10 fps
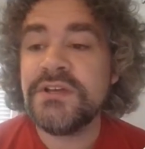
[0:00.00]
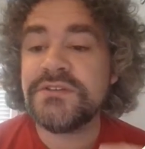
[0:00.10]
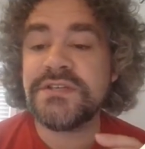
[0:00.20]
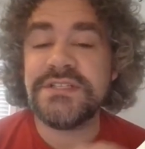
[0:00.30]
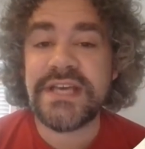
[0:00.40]

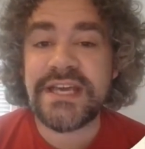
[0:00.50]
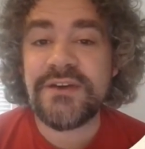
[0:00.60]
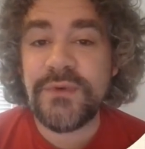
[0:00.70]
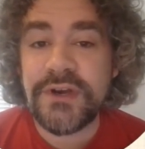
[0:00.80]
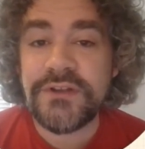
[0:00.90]
So today
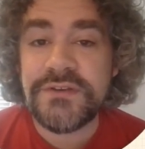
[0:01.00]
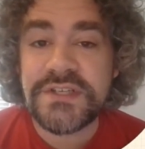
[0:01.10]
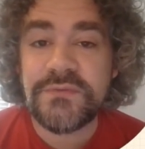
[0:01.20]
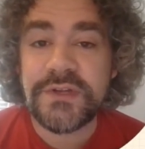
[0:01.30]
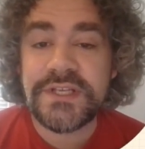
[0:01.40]
we are
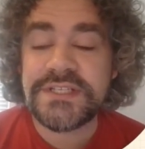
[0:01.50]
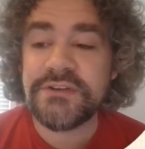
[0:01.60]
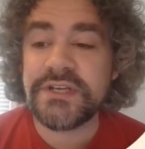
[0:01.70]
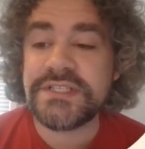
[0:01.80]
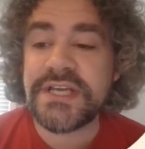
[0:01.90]
using one of these
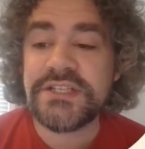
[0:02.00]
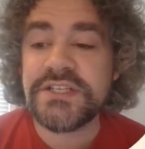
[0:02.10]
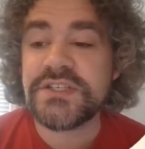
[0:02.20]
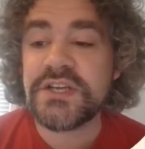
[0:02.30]
secret extensions